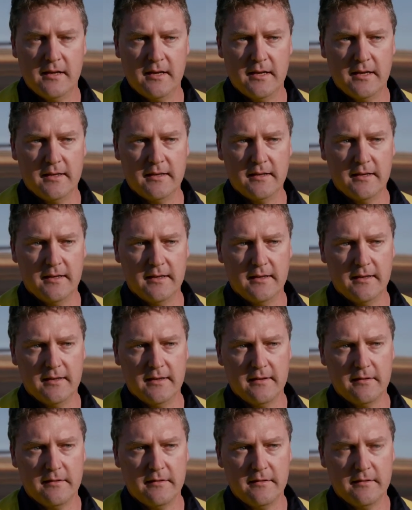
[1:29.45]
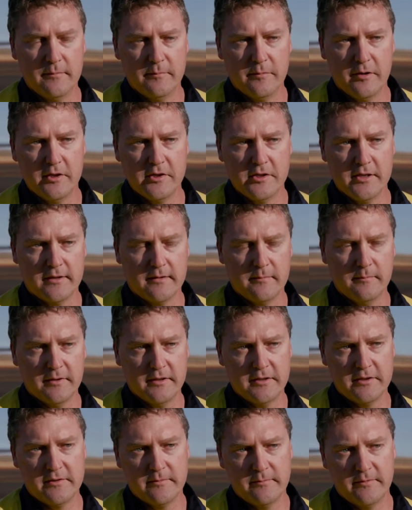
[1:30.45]
and uh, the project
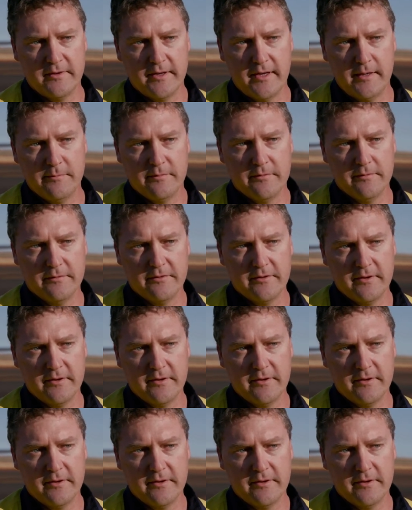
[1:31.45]
completion was April,